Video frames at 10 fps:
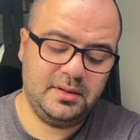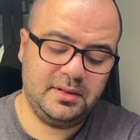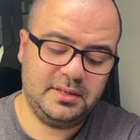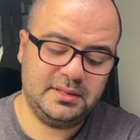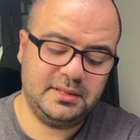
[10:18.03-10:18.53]

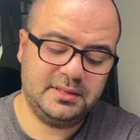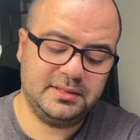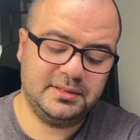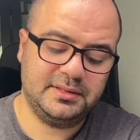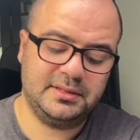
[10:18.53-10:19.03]
this
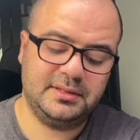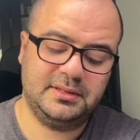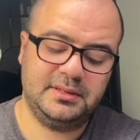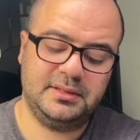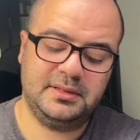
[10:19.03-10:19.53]
distance
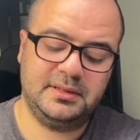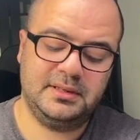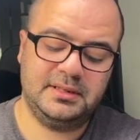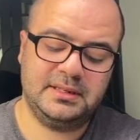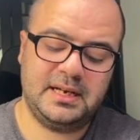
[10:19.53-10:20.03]

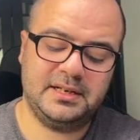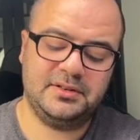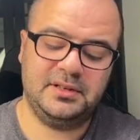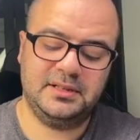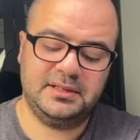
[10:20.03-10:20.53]
is
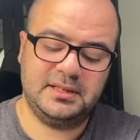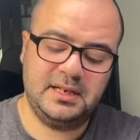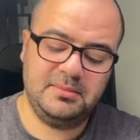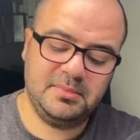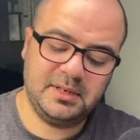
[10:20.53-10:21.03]
actually the
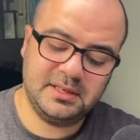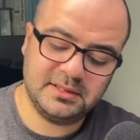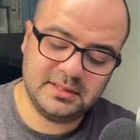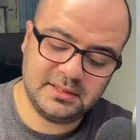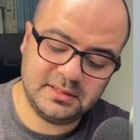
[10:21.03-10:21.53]
same
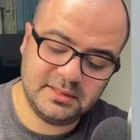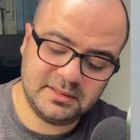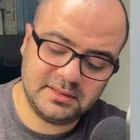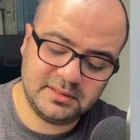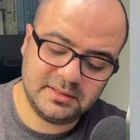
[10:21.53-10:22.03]
as this
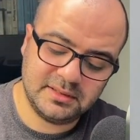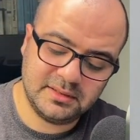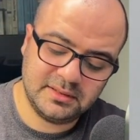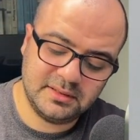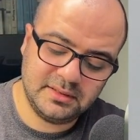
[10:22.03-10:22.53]
distance.
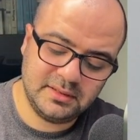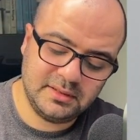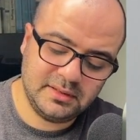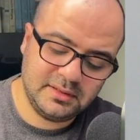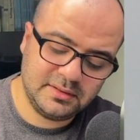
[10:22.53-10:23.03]

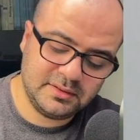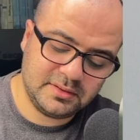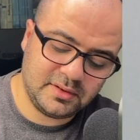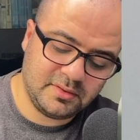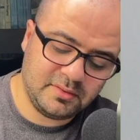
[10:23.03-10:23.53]

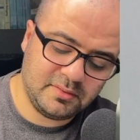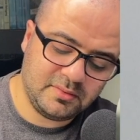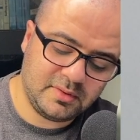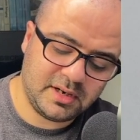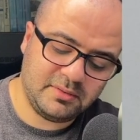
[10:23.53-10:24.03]
So
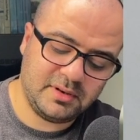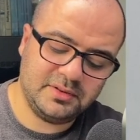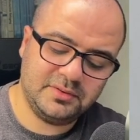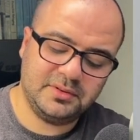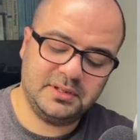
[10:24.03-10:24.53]
what I want to
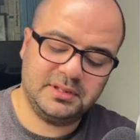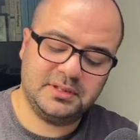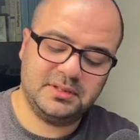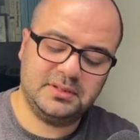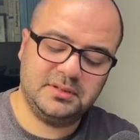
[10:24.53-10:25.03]
do
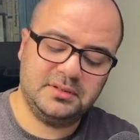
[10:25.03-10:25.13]
is